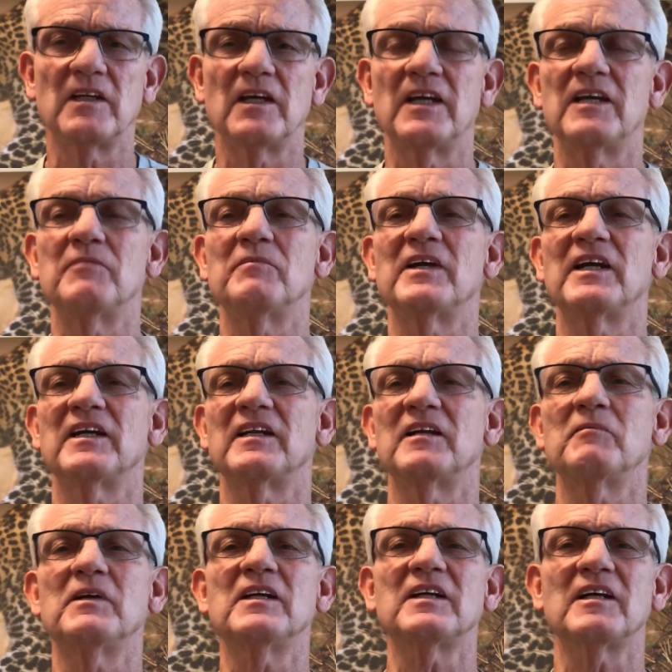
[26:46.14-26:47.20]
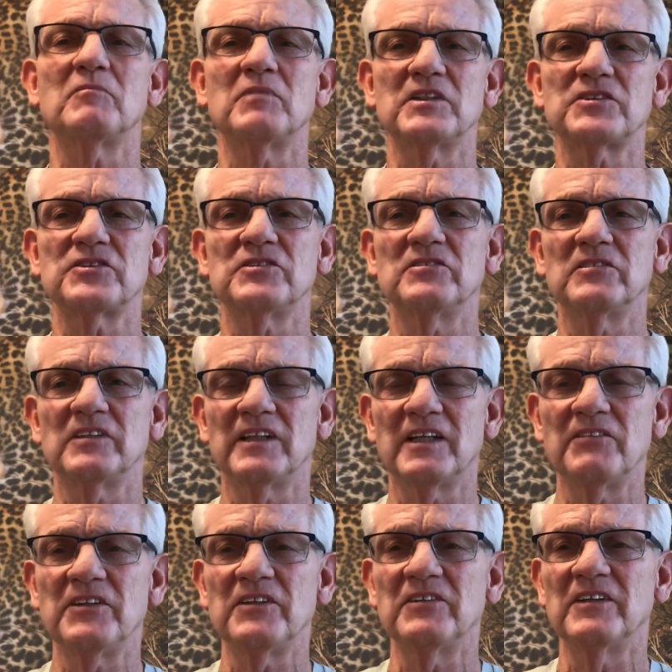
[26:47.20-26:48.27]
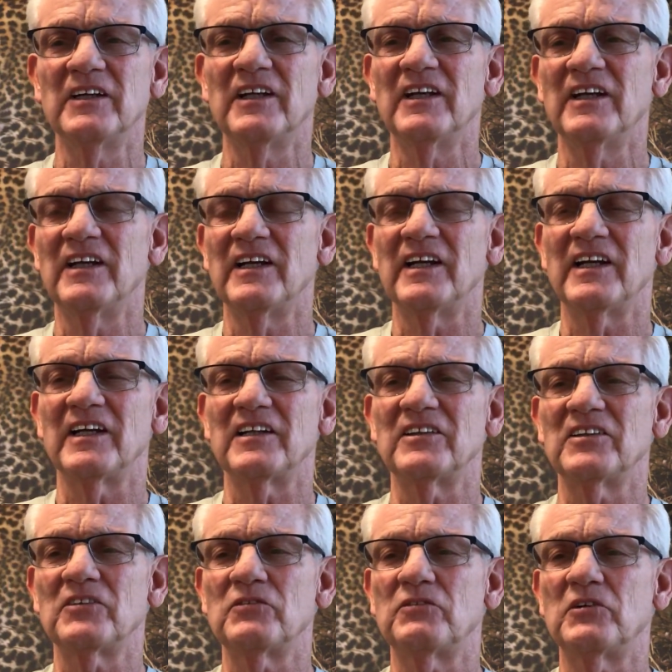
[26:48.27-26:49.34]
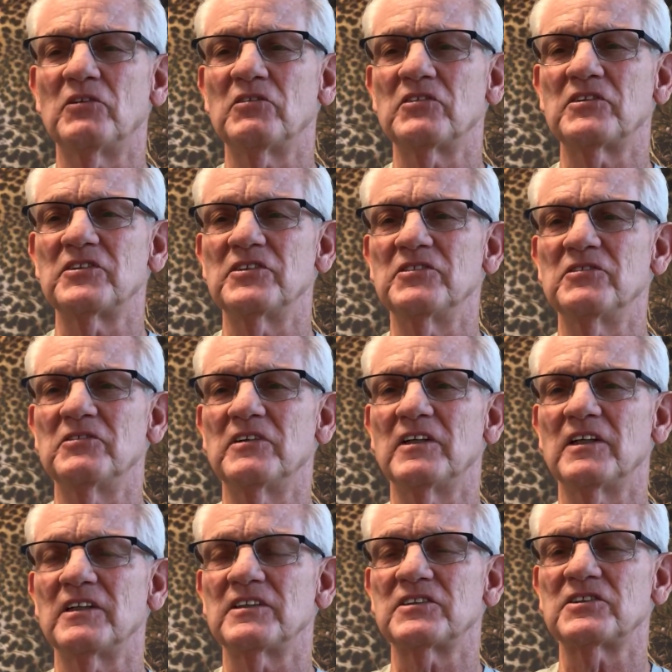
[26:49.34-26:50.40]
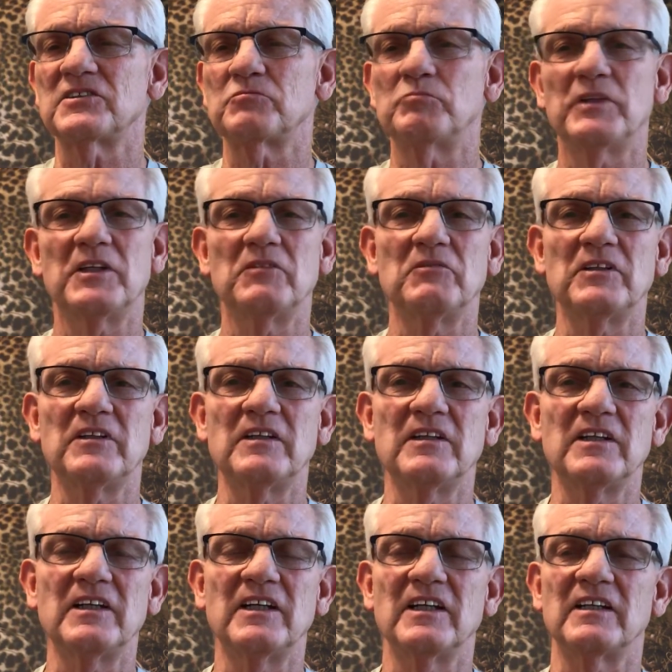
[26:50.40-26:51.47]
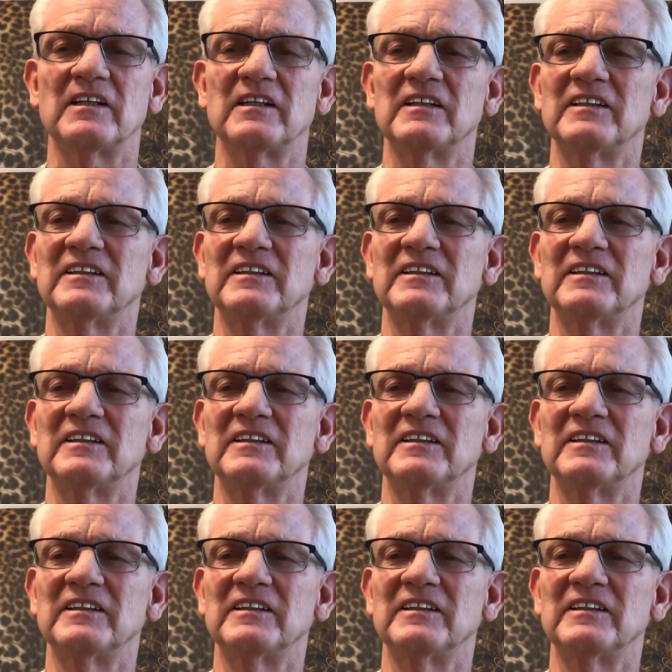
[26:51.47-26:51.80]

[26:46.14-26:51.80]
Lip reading: Amen. Amen. God bless you. Love you. And look forward to speaking with you again.